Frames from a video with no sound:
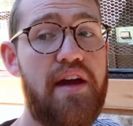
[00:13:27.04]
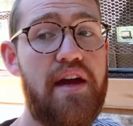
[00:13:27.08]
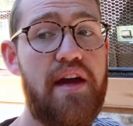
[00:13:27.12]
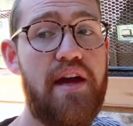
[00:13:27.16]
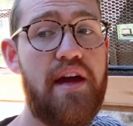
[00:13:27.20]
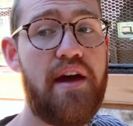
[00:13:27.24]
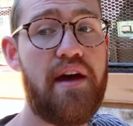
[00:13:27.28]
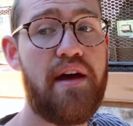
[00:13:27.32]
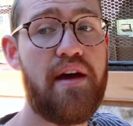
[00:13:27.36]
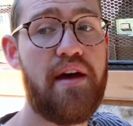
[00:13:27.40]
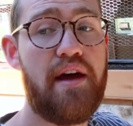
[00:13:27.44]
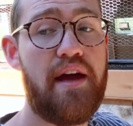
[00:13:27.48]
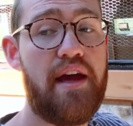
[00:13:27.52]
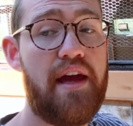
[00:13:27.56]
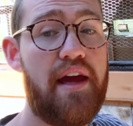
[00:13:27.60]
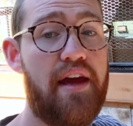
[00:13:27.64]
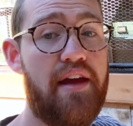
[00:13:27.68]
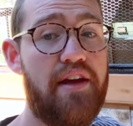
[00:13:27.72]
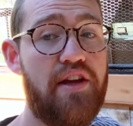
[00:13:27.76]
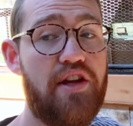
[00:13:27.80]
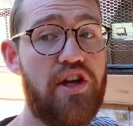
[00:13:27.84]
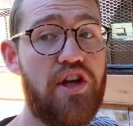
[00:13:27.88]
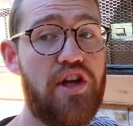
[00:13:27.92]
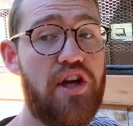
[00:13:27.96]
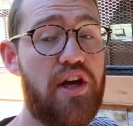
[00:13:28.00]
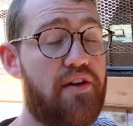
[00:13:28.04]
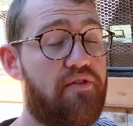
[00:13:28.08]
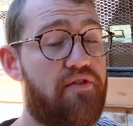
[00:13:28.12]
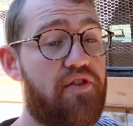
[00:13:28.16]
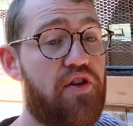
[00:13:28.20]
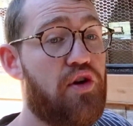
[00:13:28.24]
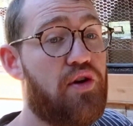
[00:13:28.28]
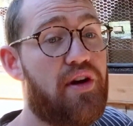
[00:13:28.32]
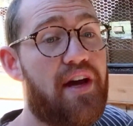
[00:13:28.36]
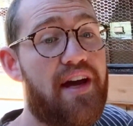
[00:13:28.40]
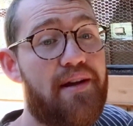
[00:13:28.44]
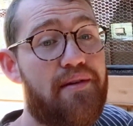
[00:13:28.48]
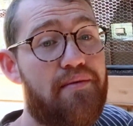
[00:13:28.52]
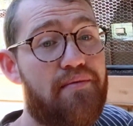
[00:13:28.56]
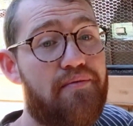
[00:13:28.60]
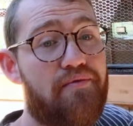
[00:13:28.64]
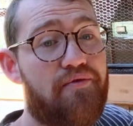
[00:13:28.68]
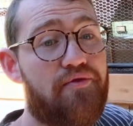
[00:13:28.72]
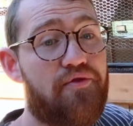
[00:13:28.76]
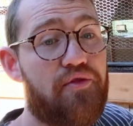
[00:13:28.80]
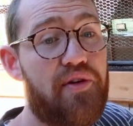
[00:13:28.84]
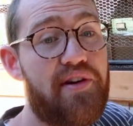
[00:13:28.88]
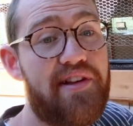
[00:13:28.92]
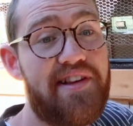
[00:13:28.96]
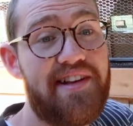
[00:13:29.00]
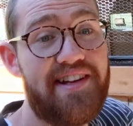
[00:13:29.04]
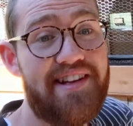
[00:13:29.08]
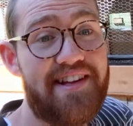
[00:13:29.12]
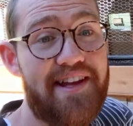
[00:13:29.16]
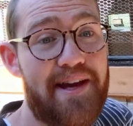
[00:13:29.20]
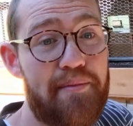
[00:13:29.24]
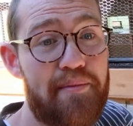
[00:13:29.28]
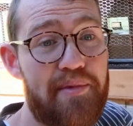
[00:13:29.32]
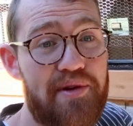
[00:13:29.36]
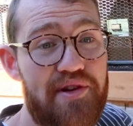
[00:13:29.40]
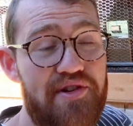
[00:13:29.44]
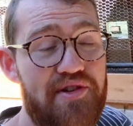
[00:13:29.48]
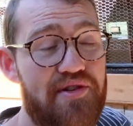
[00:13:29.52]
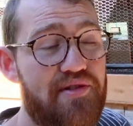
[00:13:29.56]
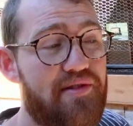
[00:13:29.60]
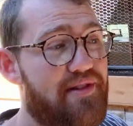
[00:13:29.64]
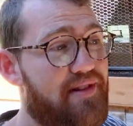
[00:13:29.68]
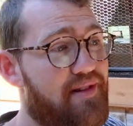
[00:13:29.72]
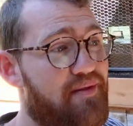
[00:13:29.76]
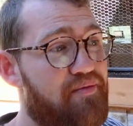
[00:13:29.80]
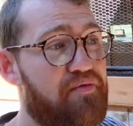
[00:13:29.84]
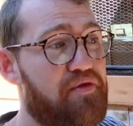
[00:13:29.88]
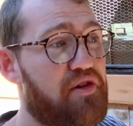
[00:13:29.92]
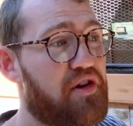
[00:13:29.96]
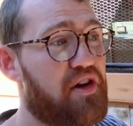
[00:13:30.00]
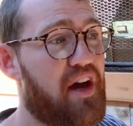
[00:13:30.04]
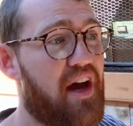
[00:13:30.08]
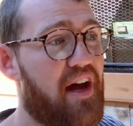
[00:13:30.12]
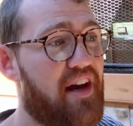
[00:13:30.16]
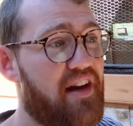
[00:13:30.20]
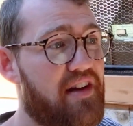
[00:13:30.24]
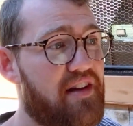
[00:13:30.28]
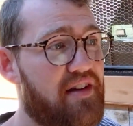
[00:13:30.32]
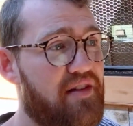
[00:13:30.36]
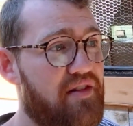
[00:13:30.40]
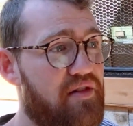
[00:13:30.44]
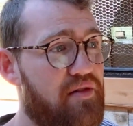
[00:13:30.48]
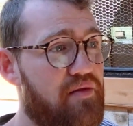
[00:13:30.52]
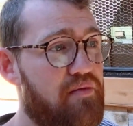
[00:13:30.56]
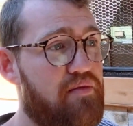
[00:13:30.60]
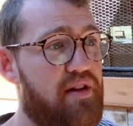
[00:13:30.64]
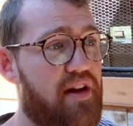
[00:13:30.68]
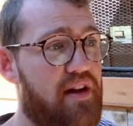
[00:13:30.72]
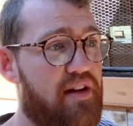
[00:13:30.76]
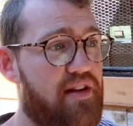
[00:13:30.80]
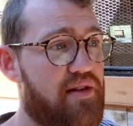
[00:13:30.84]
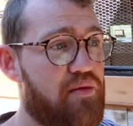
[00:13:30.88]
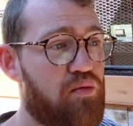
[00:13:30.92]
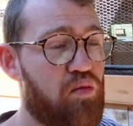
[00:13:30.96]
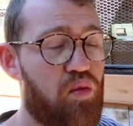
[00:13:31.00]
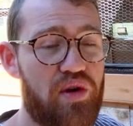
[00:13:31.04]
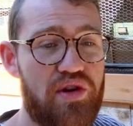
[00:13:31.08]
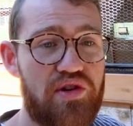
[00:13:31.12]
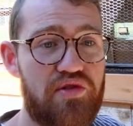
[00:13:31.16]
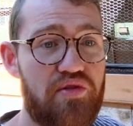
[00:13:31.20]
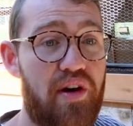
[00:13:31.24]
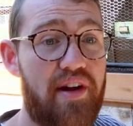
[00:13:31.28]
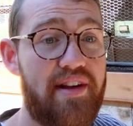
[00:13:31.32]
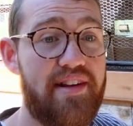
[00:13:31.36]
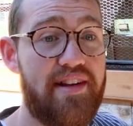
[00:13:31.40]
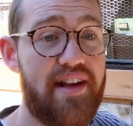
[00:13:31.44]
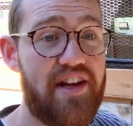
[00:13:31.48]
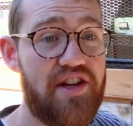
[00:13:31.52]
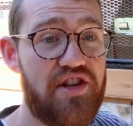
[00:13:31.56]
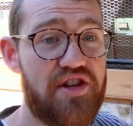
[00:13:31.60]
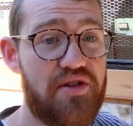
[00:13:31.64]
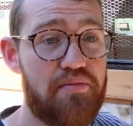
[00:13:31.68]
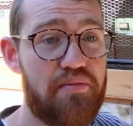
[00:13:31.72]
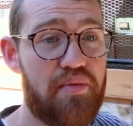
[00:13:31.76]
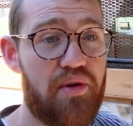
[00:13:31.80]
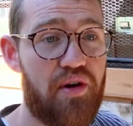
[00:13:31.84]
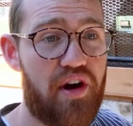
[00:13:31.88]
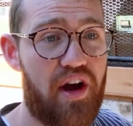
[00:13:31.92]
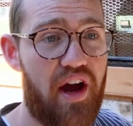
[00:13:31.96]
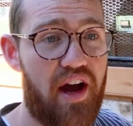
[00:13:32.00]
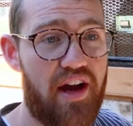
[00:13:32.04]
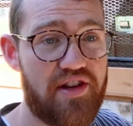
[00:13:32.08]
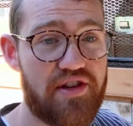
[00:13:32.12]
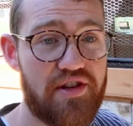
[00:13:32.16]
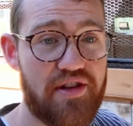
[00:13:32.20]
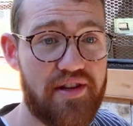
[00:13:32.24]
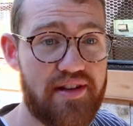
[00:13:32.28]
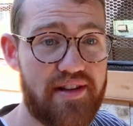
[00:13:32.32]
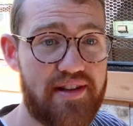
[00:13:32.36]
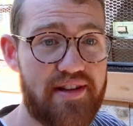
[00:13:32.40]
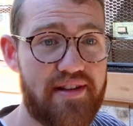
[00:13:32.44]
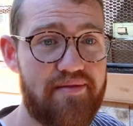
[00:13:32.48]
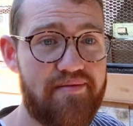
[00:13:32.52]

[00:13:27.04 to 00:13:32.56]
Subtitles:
you get freezing temperatures, you got to take some winterization precautions.